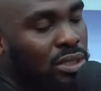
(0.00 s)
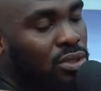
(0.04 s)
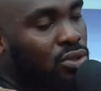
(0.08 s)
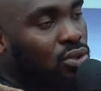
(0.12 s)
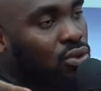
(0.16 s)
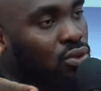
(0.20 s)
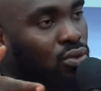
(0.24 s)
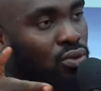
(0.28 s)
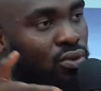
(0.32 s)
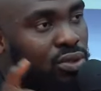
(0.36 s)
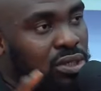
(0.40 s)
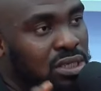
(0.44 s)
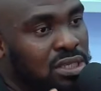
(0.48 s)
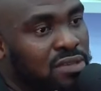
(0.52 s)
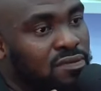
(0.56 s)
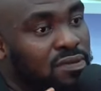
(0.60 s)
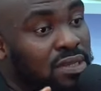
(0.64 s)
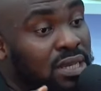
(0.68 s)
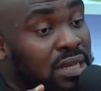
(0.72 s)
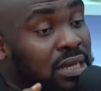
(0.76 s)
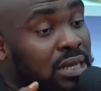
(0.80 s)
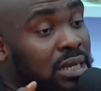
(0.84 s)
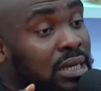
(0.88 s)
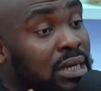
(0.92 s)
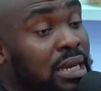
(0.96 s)
two, yeah. Steve
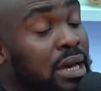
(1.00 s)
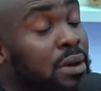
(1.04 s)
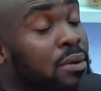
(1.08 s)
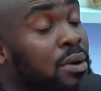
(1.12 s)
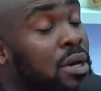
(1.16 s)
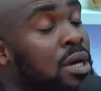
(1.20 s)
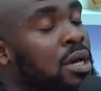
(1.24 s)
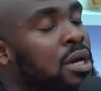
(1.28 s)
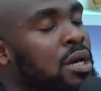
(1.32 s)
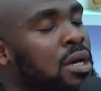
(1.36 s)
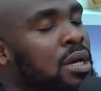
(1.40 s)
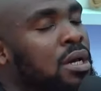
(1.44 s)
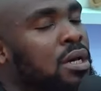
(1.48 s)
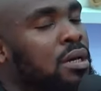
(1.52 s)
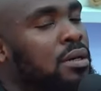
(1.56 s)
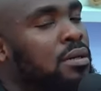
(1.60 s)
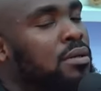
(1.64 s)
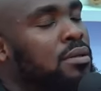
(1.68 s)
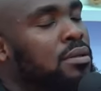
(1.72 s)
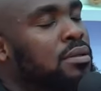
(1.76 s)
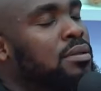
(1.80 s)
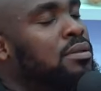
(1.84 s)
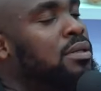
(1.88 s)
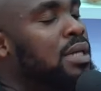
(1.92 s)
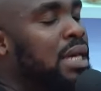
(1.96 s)
Diddy, that yeah.
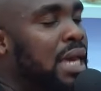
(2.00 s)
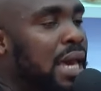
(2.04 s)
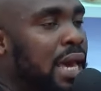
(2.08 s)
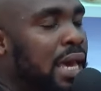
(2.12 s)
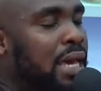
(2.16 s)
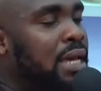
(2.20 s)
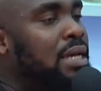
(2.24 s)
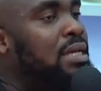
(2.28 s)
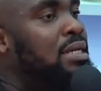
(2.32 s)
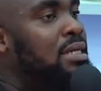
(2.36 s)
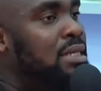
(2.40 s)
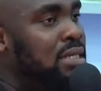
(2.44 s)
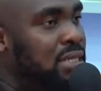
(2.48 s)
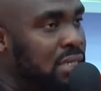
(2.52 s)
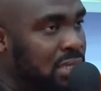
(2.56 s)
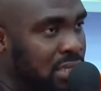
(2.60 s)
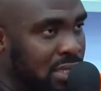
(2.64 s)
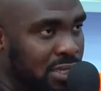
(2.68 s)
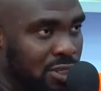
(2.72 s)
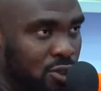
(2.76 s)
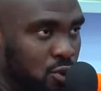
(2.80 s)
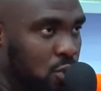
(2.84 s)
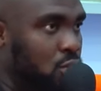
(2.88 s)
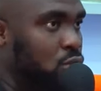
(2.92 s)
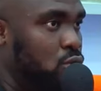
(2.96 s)
guy, this
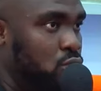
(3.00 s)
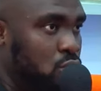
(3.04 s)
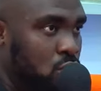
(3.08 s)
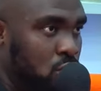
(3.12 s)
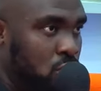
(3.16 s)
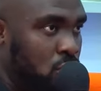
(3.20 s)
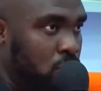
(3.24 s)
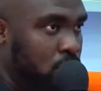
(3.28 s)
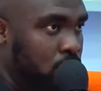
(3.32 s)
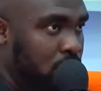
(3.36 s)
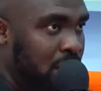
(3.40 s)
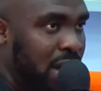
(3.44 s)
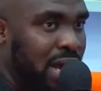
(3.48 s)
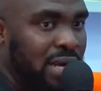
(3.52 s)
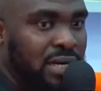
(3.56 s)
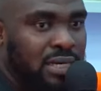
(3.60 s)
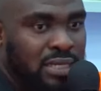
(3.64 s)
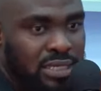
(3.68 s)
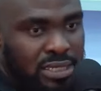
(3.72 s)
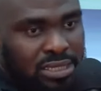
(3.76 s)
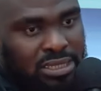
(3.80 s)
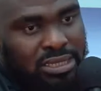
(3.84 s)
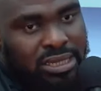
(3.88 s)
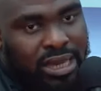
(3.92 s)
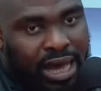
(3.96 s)
is going to come, and
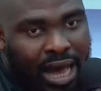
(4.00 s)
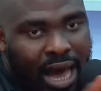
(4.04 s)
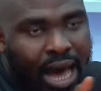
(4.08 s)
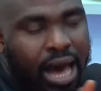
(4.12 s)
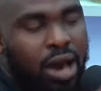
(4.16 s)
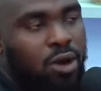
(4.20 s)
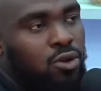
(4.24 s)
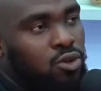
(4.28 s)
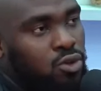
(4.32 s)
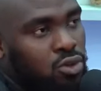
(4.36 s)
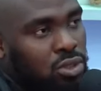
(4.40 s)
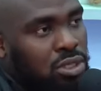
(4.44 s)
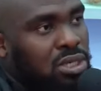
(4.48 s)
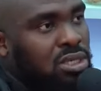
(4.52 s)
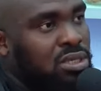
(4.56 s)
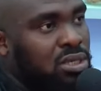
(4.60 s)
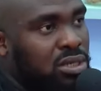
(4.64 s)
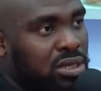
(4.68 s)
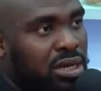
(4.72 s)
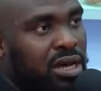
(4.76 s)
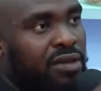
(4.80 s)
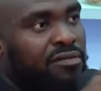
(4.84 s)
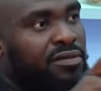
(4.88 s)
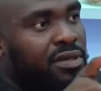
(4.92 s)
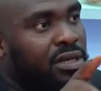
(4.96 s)
this yeah. is how you need to
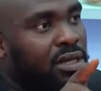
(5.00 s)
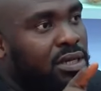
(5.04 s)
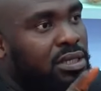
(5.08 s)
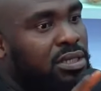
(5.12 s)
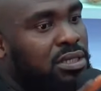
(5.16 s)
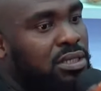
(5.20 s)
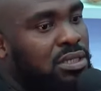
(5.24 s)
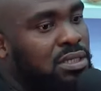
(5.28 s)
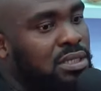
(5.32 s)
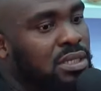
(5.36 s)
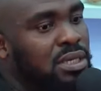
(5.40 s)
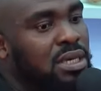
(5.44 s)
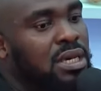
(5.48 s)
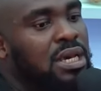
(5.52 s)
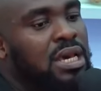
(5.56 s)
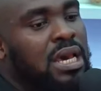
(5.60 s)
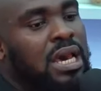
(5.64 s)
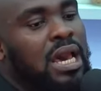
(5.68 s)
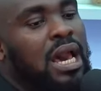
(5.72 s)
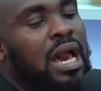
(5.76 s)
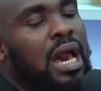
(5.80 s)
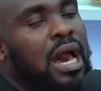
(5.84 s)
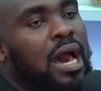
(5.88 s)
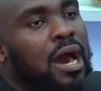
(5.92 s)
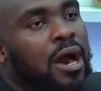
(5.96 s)
navigate yeah, it. Navigate.
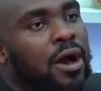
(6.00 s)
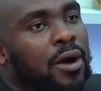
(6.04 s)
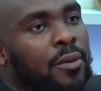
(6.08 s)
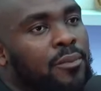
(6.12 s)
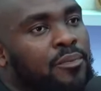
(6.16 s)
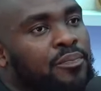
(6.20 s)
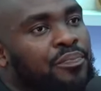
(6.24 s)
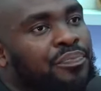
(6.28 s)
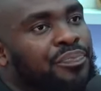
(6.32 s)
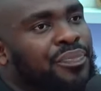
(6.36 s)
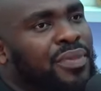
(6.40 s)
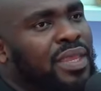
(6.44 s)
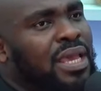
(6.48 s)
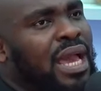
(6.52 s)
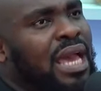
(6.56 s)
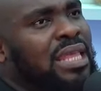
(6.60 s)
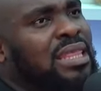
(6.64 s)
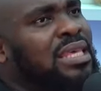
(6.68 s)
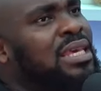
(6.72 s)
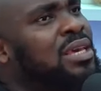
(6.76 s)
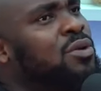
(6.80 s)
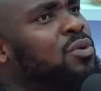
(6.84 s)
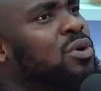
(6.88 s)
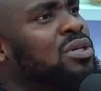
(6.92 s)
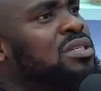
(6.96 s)
Um, I
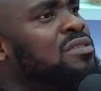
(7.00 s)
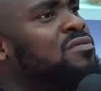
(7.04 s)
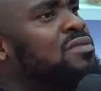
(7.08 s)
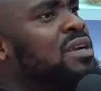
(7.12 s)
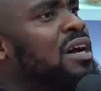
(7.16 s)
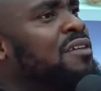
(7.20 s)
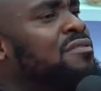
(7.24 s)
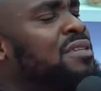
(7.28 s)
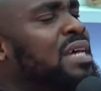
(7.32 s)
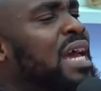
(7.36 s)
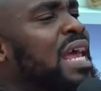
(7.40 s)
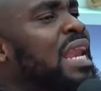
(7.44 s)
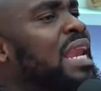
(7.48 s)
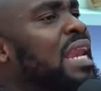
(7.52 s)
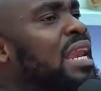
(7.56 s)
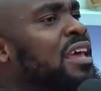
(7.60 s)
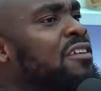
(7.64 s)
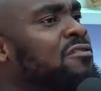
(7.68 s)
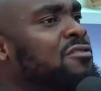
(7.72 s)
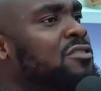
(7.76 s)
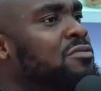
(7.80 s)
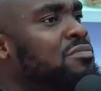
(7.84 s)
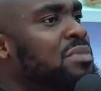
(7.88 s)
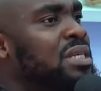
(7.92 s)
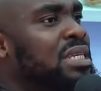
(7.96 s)
think it was even after I
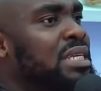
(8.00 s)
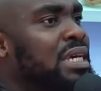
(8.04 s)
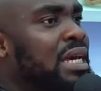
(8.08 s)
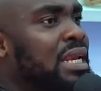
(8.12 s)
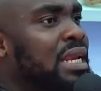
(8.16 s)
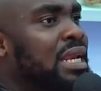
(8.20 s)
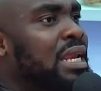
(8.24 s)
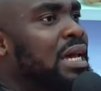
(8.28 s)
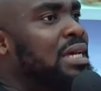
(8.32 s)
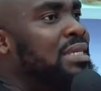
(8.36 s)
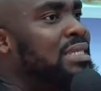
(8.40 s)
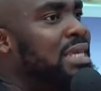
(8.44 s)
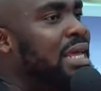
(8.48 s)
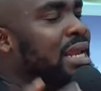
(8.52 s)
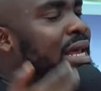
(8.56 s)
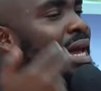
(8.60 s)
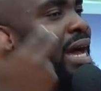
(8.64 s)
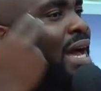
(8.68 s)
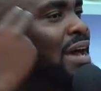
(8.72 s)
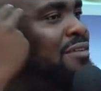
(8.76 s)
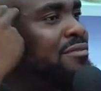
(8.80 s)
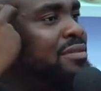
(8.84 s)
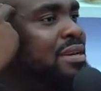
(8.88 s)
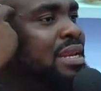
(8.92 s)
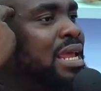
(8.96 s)
left media that I started
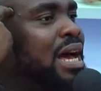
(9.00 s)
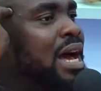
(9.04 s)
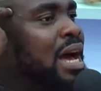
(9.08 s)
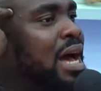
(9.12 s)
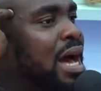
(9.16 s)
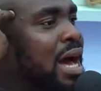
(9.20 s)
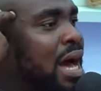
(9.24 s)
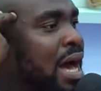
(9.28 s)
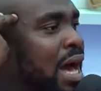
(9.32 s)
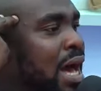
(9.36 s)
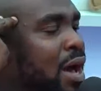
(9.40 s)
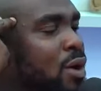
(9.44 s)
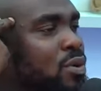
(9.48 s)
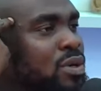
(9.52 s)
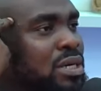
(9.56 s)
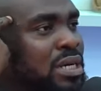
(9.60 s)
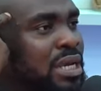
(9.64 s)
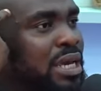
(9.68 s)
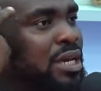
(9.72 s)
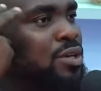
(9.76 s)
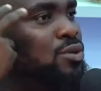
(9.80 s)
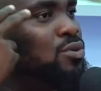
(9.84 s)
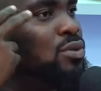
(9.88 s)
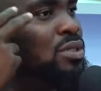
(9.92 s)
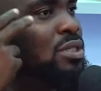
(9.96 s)
having that how
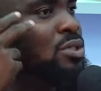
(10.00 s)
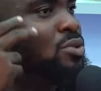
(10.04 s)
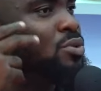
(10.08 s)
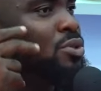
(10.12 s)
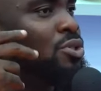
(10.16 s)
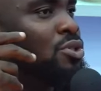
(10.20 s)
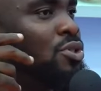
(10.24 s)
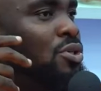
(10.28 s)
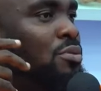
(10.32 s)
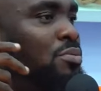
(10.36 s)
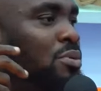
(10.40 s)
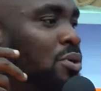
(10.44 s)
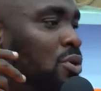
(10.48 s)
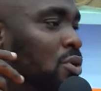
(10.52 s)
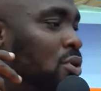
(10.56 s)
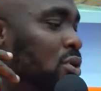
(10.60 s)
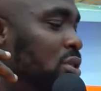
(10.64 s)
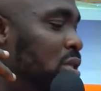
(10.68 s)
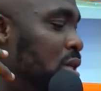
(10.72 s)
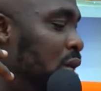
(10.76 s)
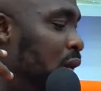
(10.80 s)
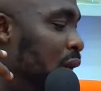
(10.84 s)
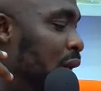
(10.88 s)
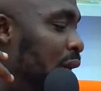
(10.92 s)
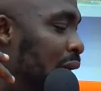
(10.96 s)
dare you situation, because
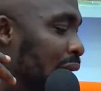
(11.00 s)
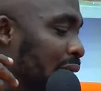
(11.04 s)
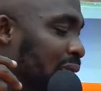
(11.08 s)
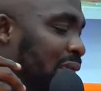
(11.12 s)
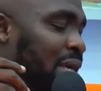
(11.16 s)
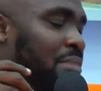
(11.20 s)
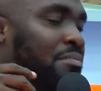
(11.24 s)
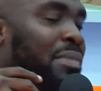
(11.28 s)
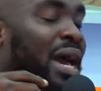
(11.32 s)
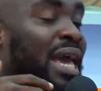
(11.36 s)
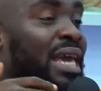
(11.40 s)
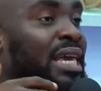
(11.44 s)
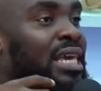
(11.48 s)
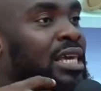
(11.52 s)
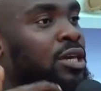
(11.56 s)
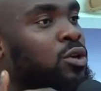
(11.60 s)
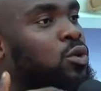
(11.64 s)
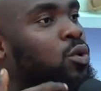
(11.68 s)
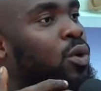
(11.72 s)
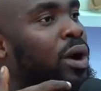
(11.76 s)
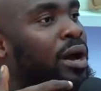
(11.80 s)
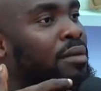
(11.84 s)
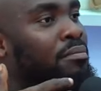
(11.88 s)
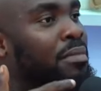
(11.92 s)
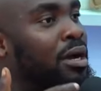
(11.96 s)
yeah. I think my
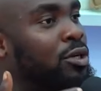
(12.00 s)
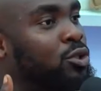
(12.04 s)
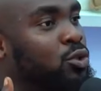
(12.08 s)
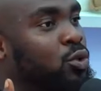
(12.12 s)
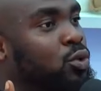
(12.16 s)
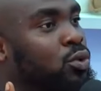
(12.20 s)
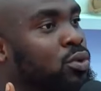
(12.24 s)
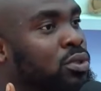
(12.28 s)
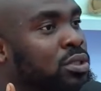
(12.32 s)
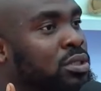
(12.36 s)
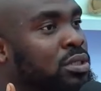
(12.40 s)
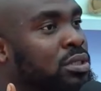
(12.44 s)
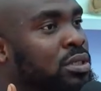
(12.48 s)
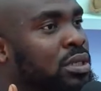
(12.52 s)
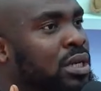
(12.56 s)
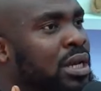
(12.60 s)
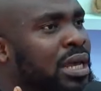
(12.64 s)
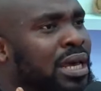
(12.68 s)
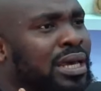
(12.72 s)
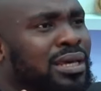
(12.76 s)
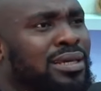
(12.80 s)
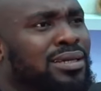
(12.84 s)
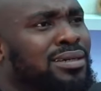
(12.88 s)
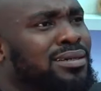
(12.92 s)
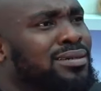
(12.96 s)
ego had matured. Yeah.
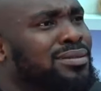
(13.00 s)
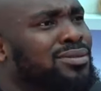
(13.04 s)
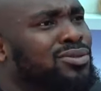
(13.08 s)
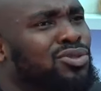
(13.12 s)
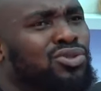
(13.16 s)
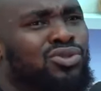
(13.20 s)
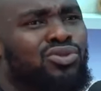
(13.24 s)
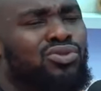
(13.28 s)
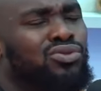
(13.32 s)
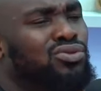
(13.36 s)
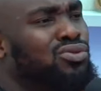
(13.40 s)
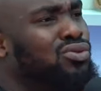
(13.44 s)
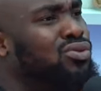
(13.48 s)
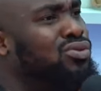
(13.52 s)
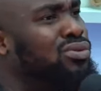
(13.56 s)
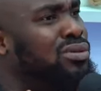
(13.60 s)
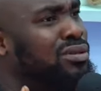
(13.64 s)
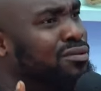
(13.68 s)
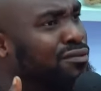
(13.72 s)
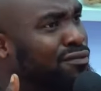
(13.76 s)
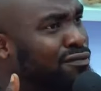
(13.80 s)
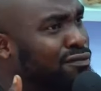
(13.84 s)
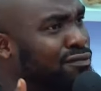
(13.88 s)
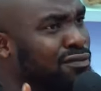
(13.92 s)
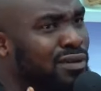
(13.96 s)
Like, do you know the,
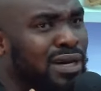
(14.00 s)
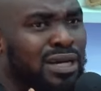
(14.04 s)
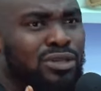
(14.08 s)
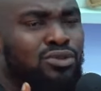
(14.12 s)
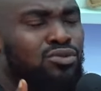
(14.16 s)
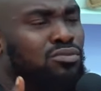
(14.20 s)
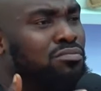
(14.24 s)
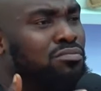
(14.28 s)
f are you